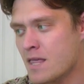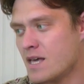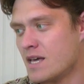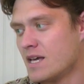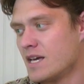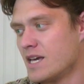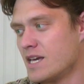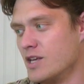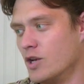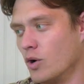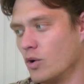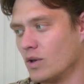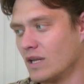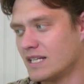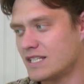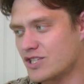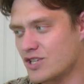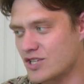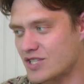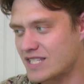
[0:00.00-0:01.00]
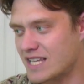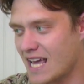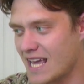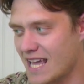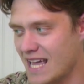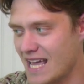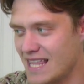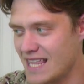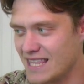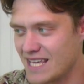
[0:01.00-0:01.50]
You know, let's just say
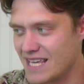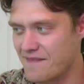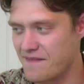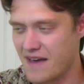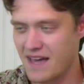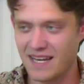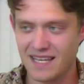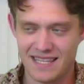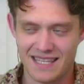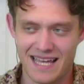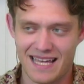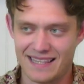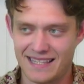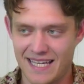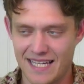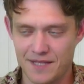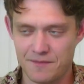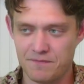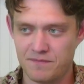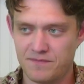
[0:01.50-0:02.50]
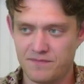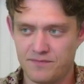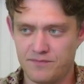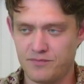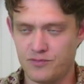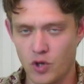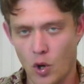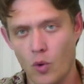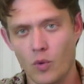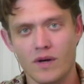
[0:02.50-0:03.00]
in the event that they
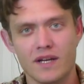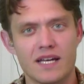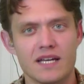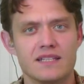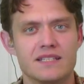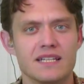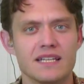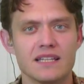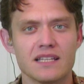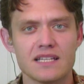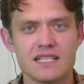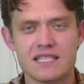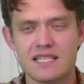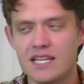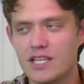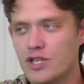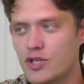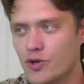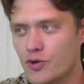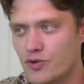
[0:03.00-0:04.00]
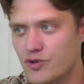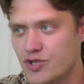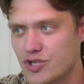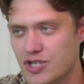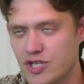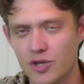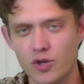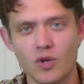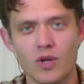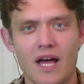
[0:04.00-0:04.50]
don't get delisted, you're
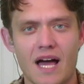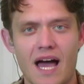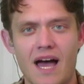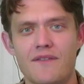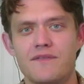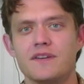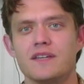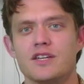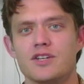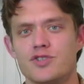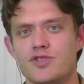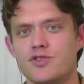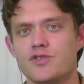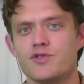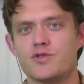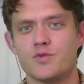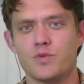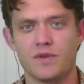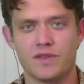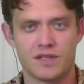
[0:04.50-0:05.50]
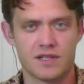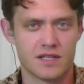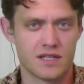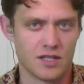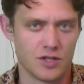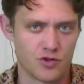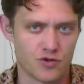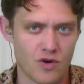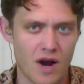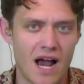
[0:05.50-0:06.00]
still having issues with
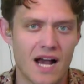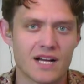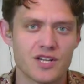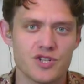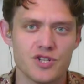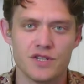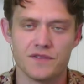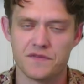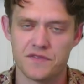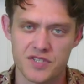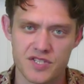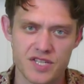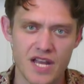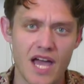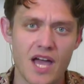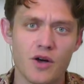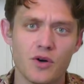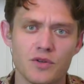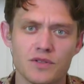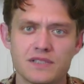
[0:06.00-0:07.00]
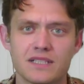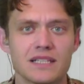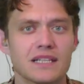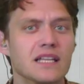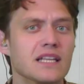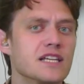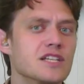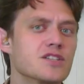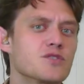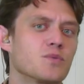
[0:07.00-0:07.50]
contraction of sales, at
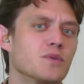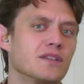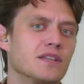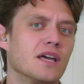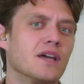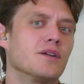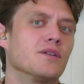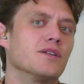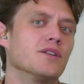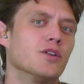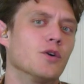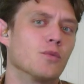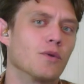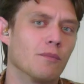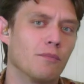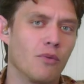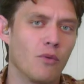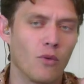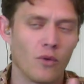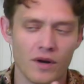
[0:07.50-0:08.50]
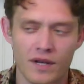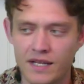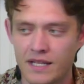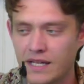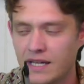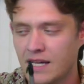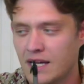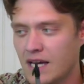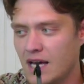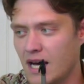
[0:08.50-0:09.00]
least what they, you know, reported
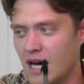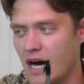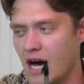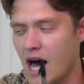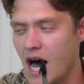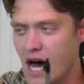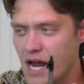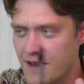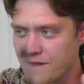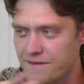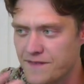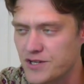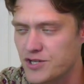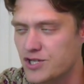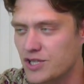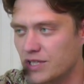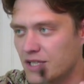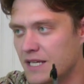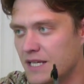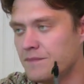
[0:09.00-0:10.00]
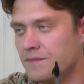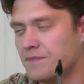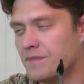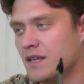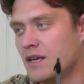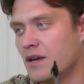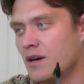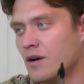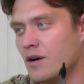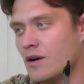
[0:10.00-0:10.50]
uh, unofficially,
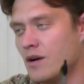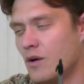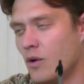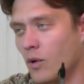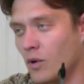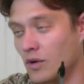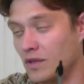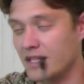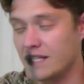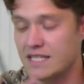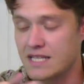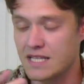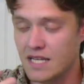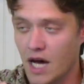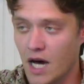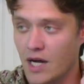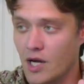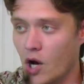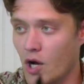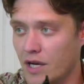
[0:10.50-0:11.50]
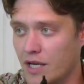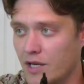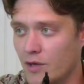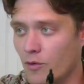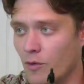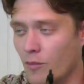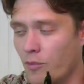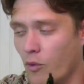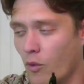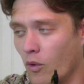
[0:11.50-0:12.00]
or at least an unaudited
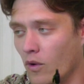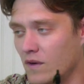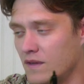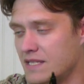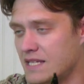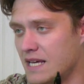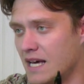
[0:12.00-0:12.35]
report.